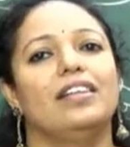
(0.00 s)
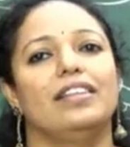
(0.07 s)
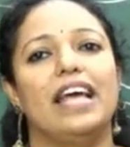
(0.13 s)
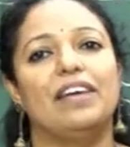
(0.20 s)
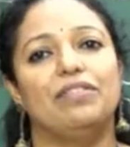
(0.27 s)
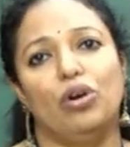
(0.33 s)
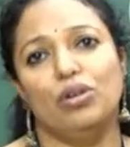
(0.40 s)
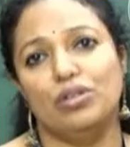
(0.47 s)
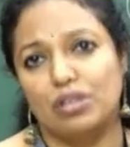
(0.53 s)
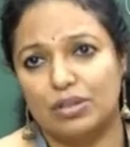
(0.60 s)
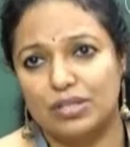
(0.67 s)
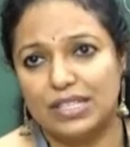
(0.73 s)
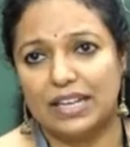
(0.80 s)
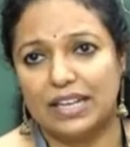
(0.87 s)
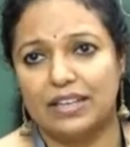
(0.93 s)
They have also
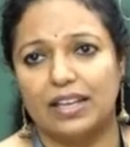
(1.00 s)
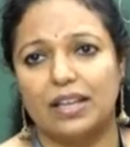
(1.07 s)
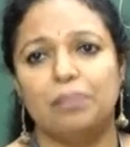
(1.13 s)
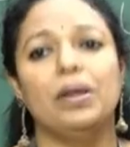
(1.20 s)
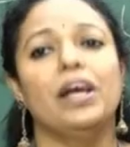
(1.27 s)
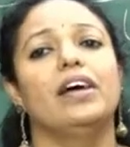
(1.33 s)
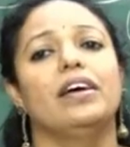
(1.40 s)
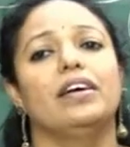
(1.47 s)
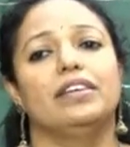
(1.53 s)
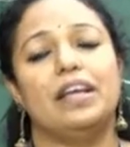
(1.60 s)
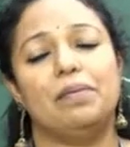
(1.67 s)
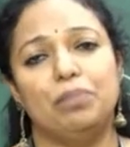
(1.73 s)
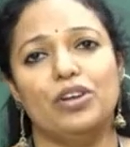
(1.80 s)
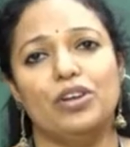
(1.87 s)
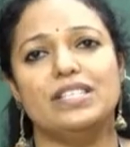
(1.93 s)
set up
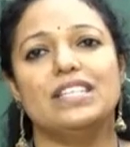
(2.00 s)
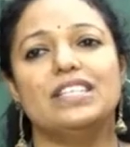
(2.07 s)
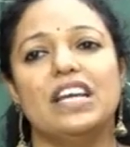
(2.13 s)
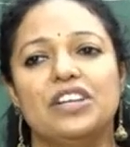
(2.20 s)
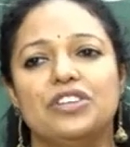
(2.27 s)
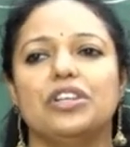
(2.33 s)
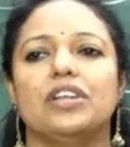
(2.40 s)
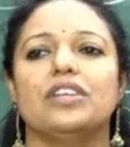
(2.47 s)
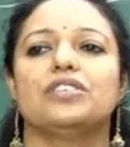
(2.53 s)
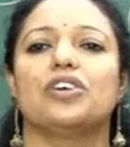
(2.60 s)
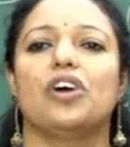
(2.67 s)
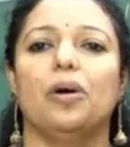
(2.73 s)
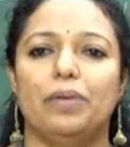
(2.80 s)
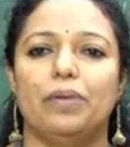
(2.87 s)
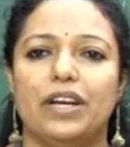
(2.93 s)
Deposit Insurance
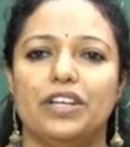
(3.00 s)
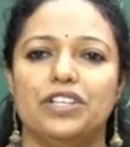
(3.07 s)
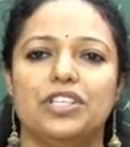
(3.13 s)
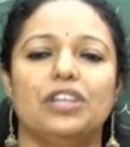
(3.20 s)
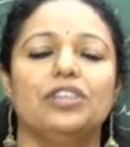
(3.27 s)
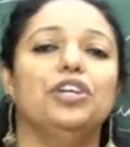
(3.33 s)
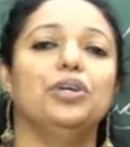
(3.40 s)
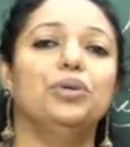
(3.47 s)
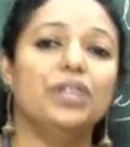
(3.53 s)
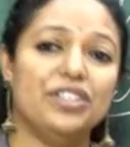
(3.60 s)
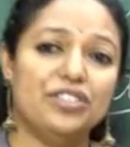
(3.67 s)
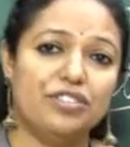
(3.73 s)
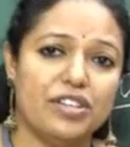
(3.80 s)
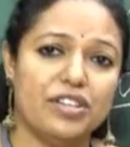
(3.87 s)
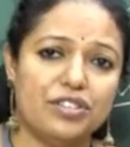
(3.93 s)
Corporation, Unit
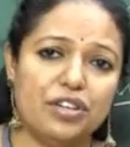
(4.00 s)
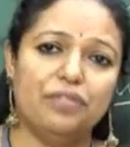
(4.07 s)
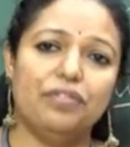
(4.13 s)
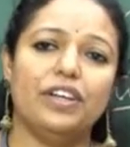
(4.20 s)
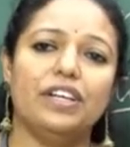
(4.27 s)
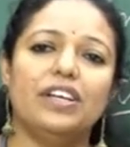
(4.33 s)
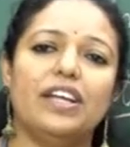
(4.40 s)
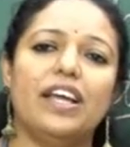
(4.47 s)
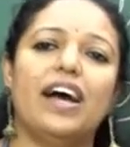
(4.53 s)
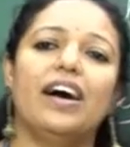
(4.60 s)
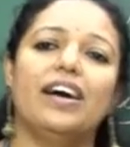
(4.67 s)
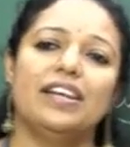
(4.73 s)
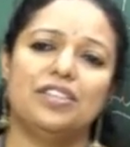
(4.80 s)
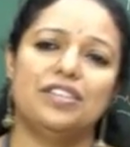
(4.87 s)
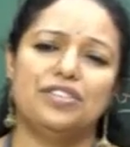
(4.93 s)
Trust of
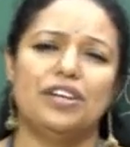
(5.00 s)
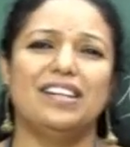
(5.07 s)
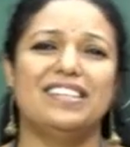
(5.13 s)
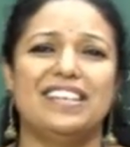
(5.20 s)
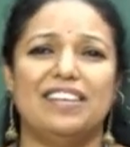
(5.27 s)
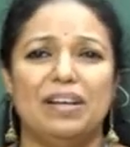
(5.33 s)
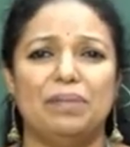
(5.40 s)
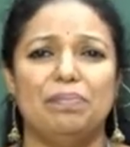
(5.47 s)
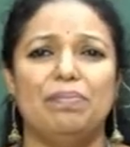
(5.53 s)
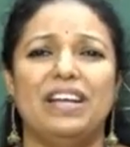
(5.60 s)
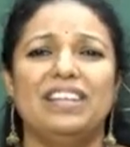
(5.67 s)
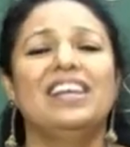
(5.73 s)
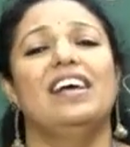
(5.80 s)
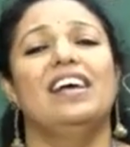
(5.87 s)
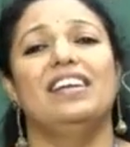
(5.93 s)
India, Industrial
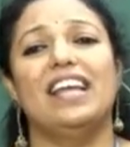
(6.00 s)
Development.